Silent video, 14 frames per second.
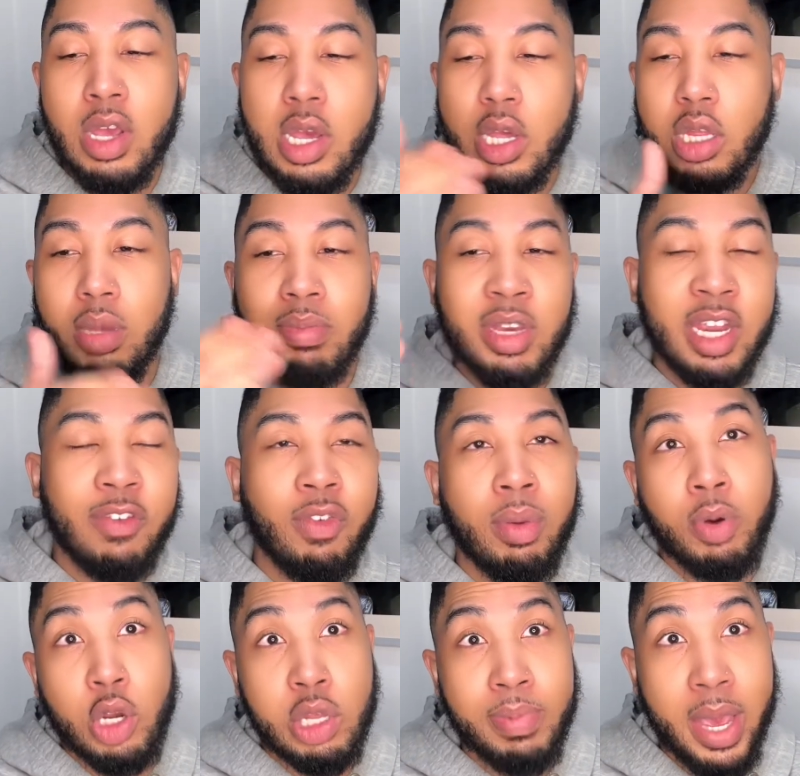some different
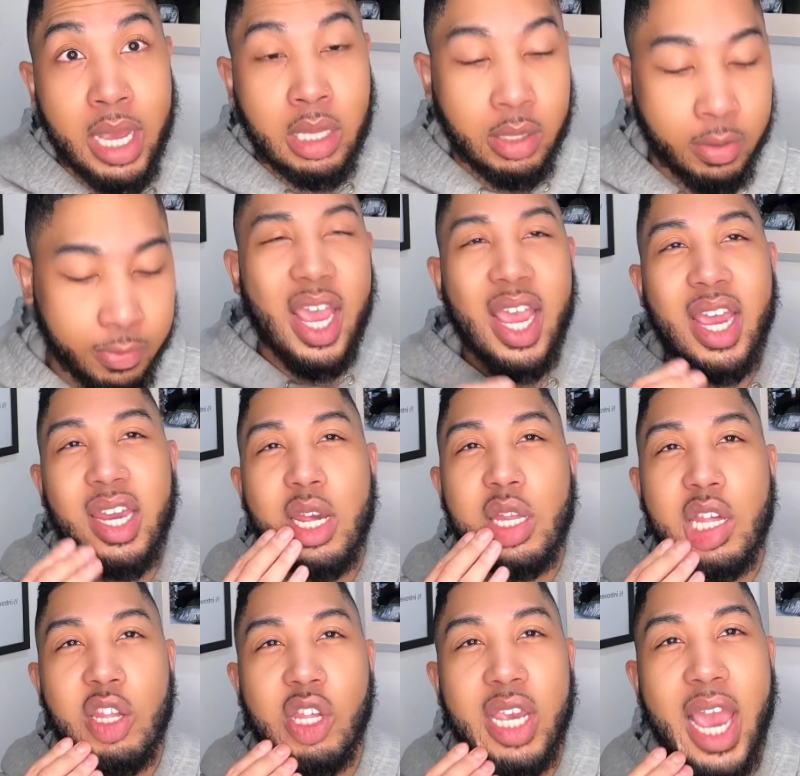perspective. Andy
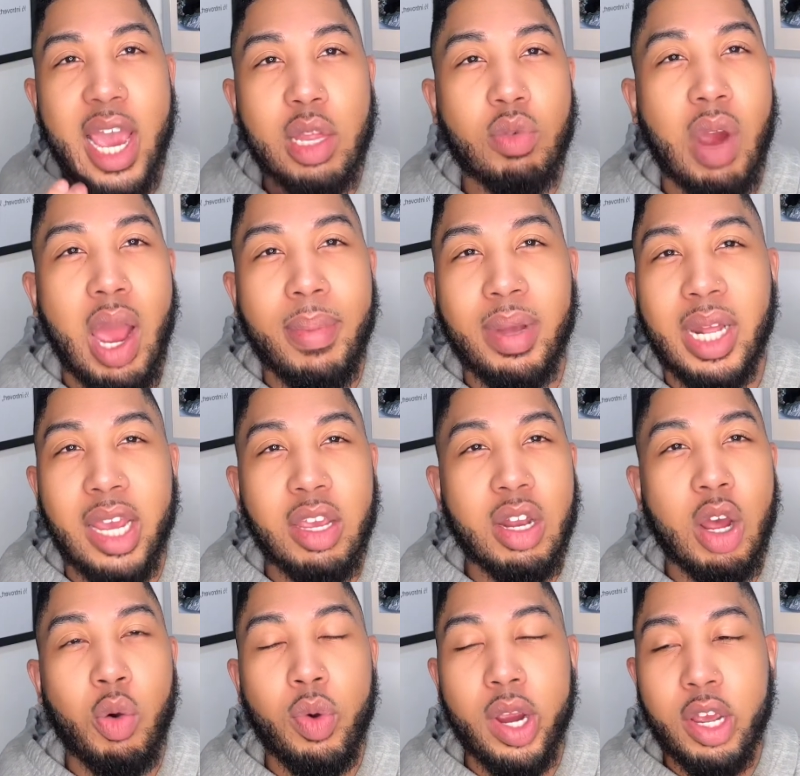essentially asked Robyn, like,
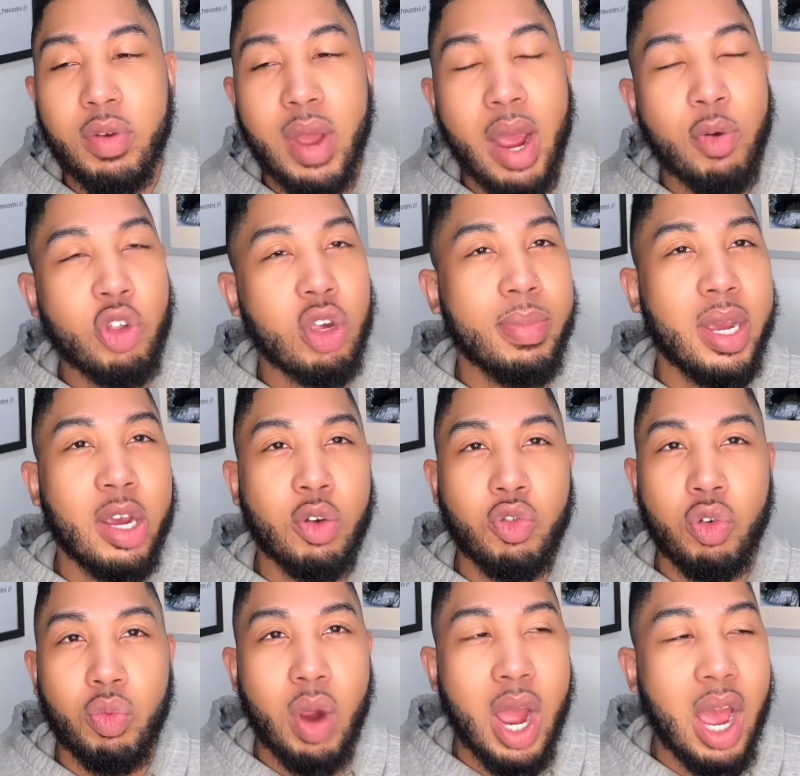where are you at with your marriage
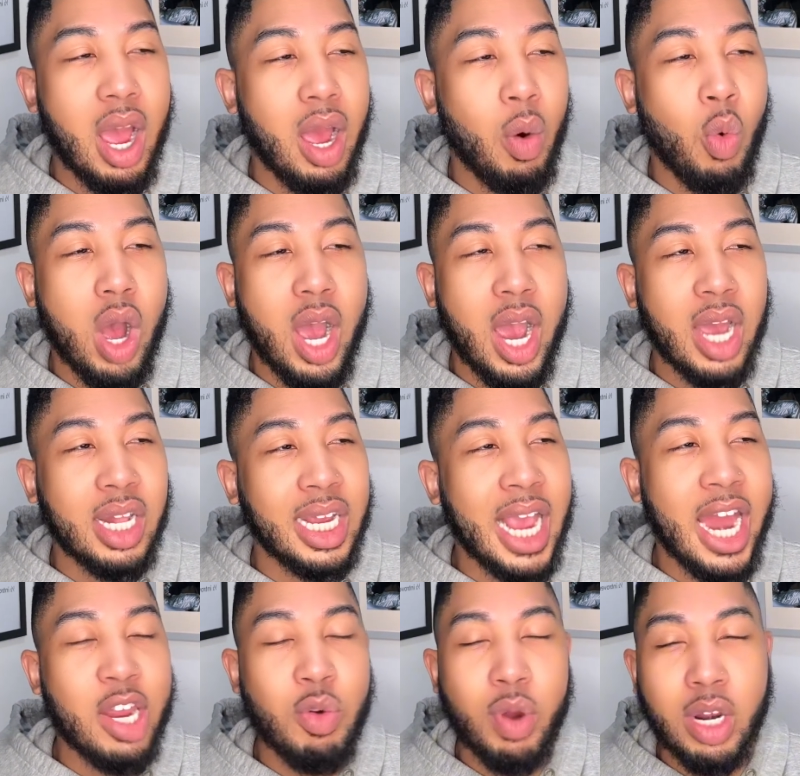with Juan? Like,
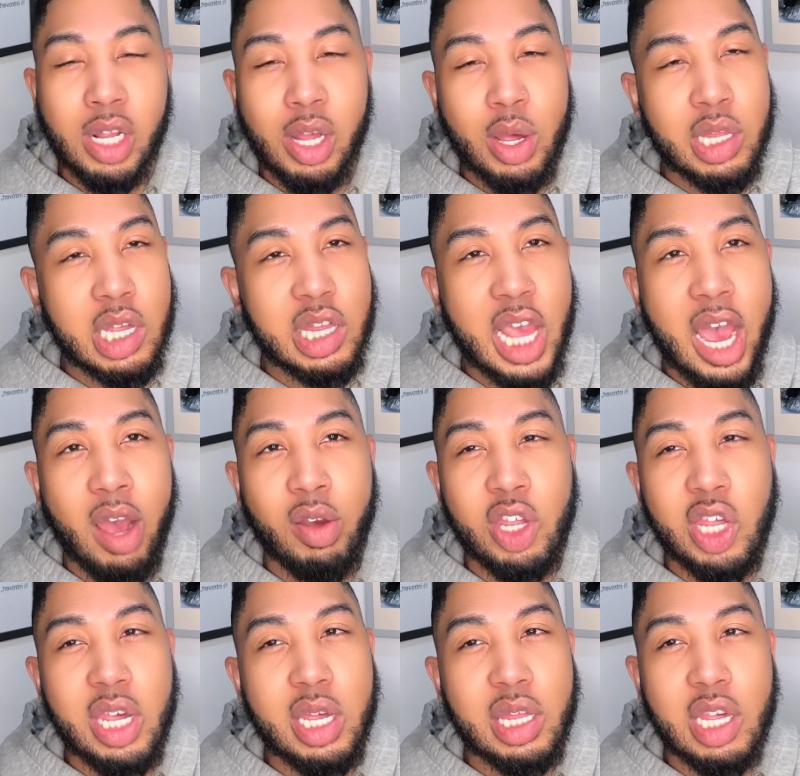how do you want to close this out? And
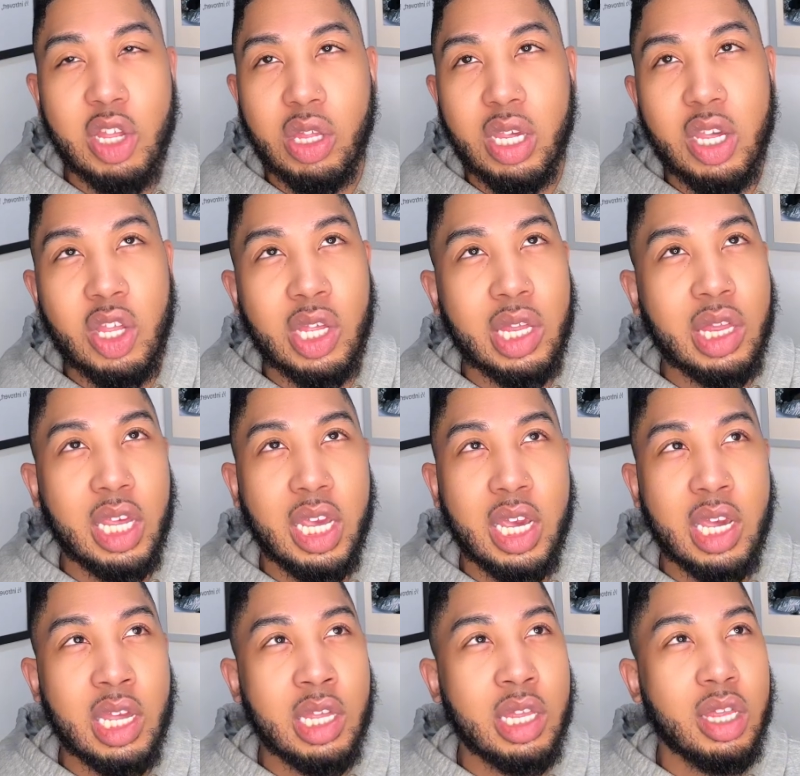she essentially just
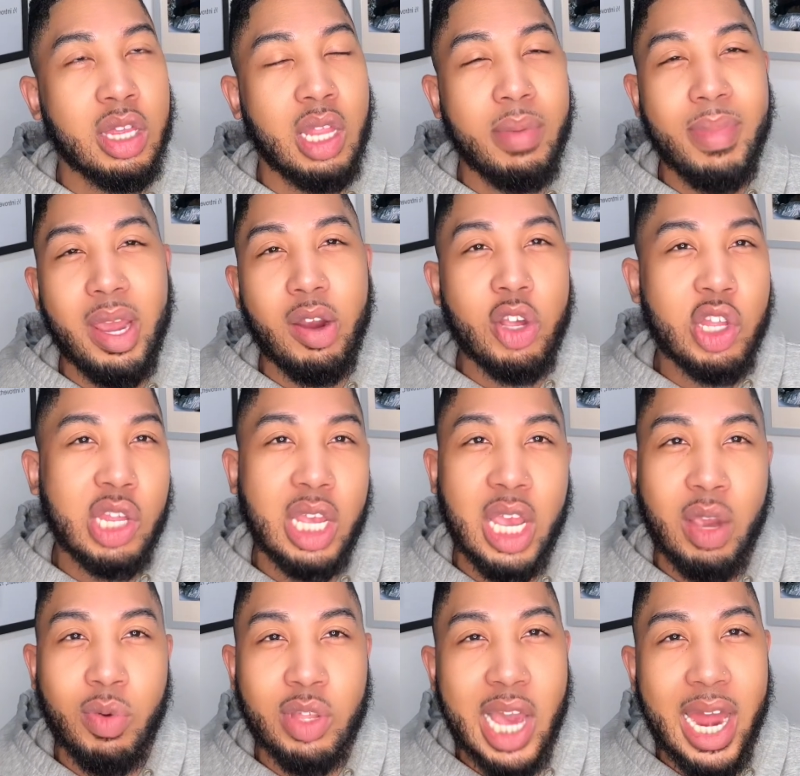says the marriage
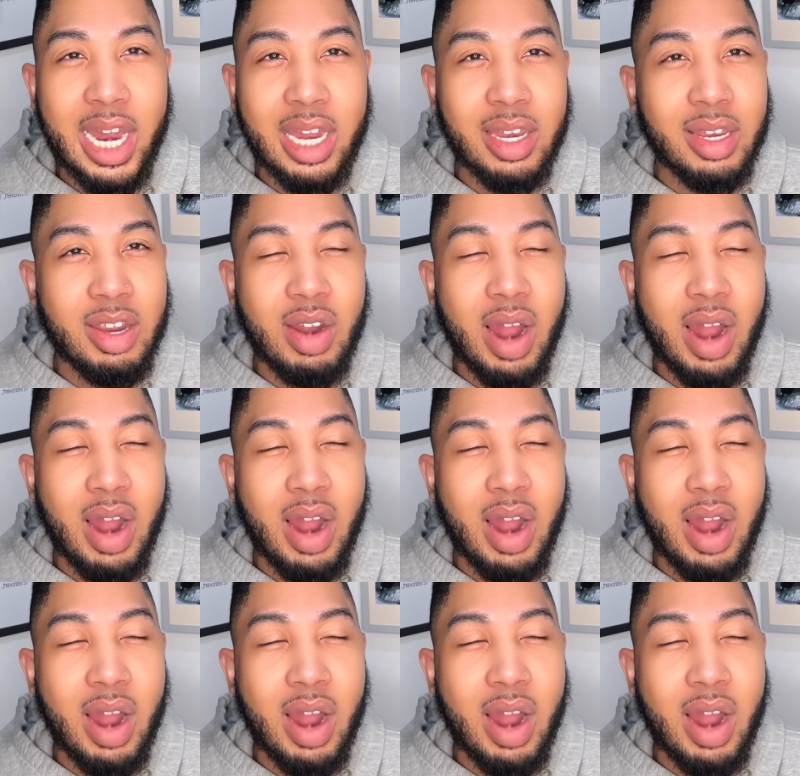thing, which I didn't